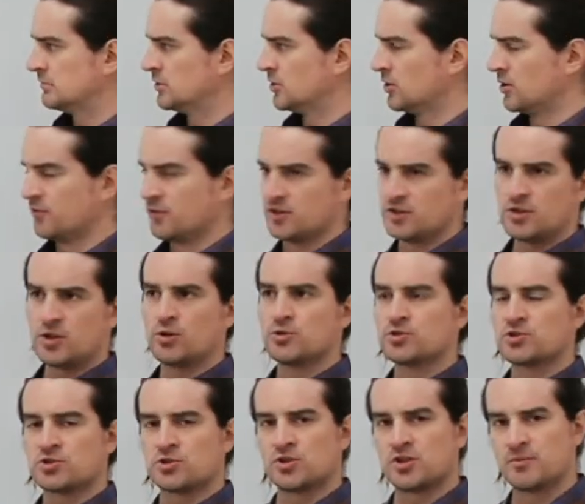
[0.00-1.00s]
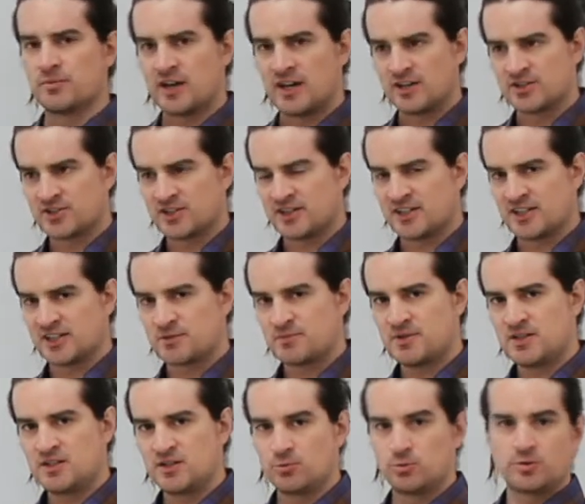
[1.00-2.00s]
Or if it goes 30 miles at that
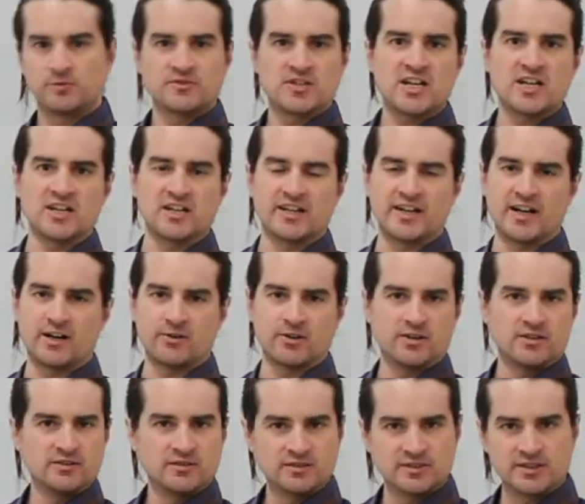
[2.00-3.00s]
speed, it will have taken an hour.